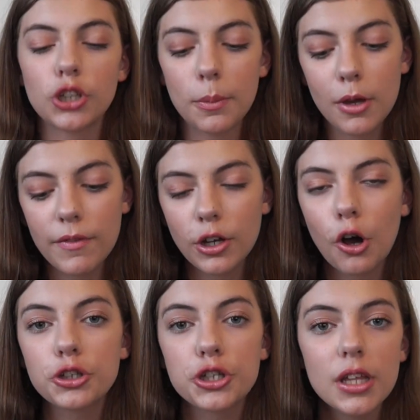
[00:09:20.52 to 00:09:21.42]
So moving
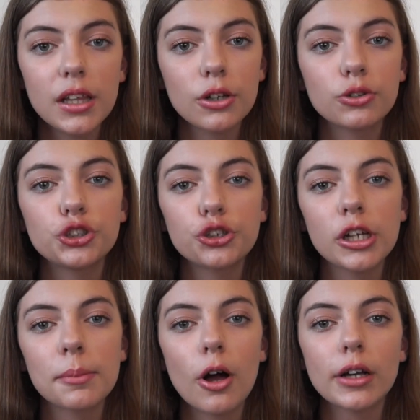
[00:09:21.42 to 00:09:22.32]
on to the little
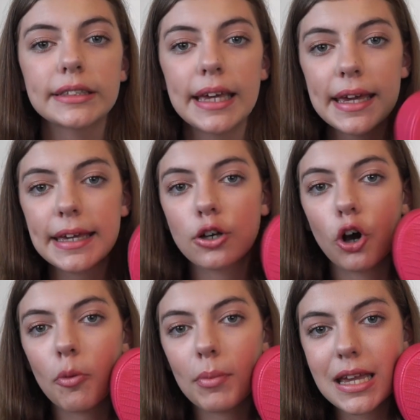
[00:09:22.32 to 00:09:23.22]
jewelry box, he
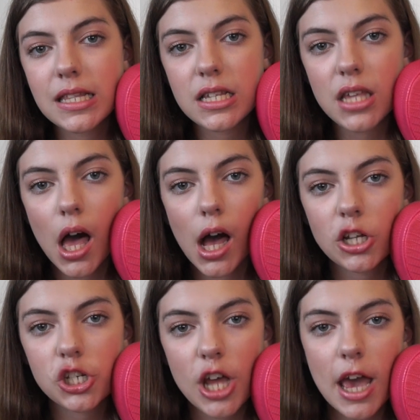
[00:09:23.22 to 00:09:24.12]
got me this
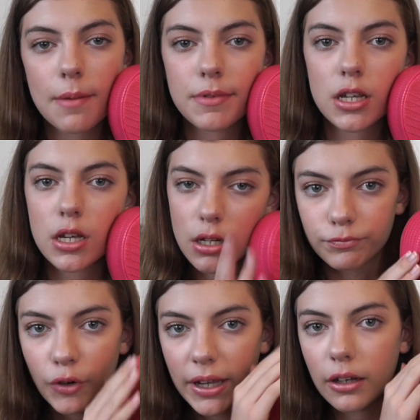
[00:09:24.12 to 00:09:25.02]
heart-shaped
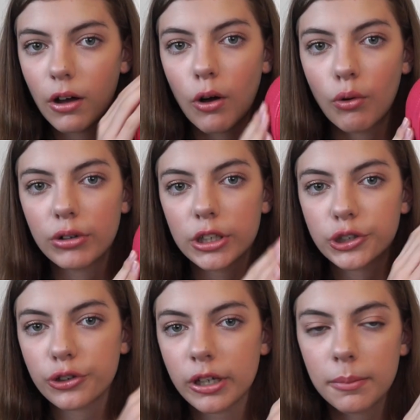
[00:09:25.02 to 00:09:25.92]
ring holder
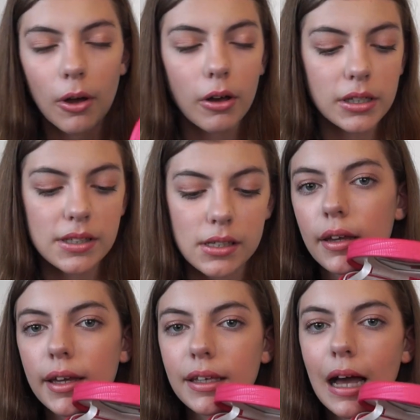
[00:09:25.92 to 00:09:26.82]
jewelry box.
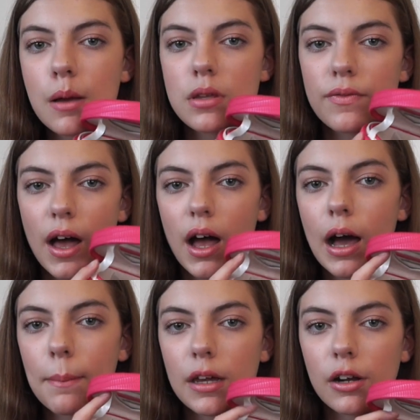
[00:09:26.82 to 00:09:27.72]
It comes with a
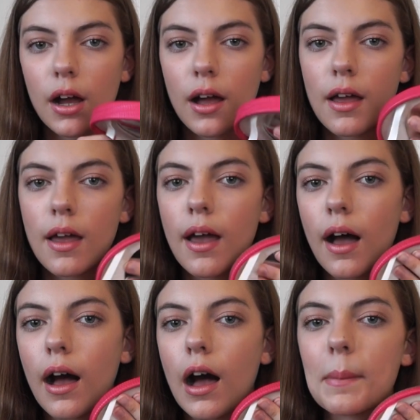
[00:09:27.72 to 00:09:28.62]
heart mirror,
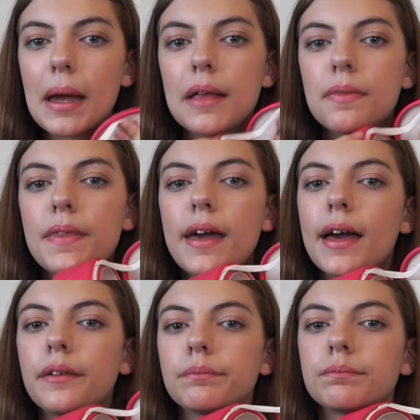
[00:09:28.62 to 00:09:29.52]
and
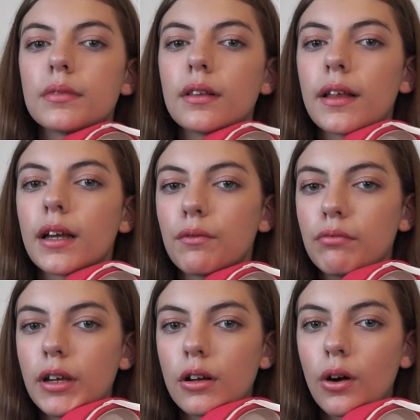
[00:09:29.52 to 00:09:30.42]
then like a
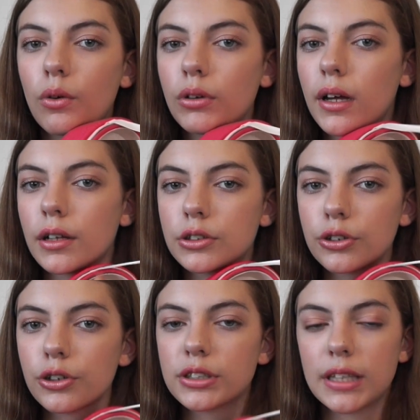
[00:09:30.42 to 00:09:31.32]
ring holder,
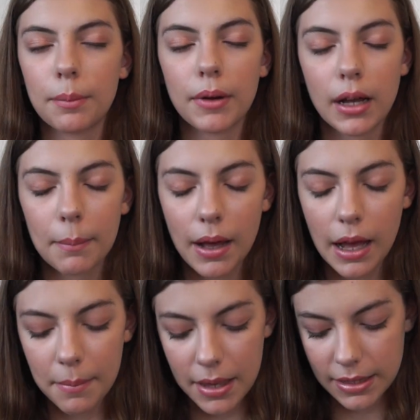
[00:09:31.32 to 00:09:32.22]
two separate
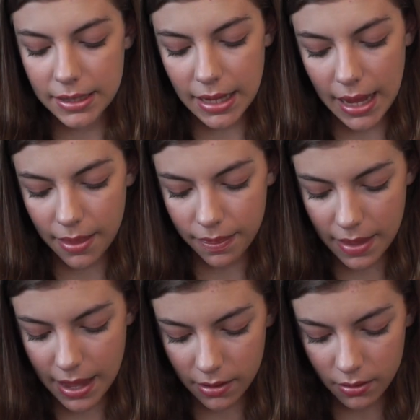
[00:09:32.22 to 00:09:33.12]
compartments, and
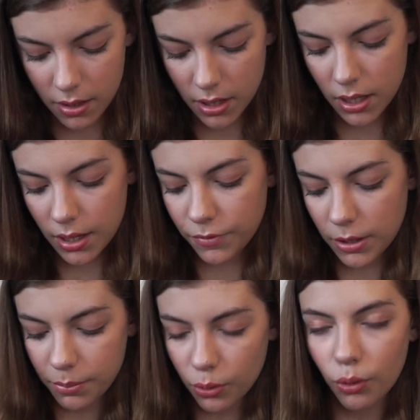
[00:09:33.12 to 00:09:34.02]
then if
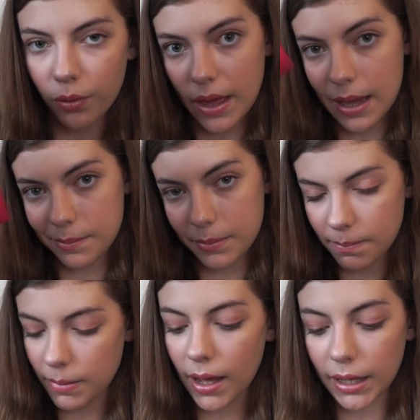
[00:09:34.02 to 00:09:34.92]
you pull that
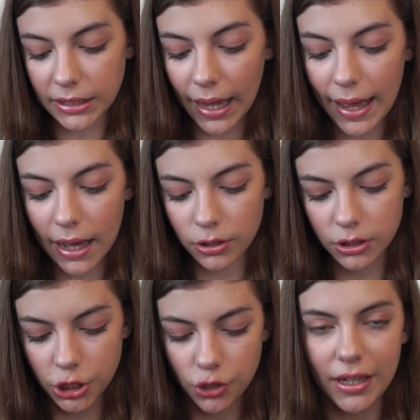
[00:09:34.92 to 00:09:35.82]
part out,
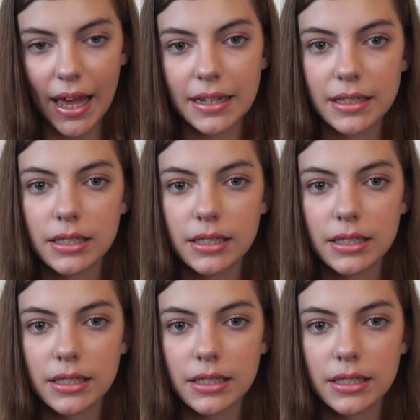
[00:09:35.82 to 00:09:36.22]
you get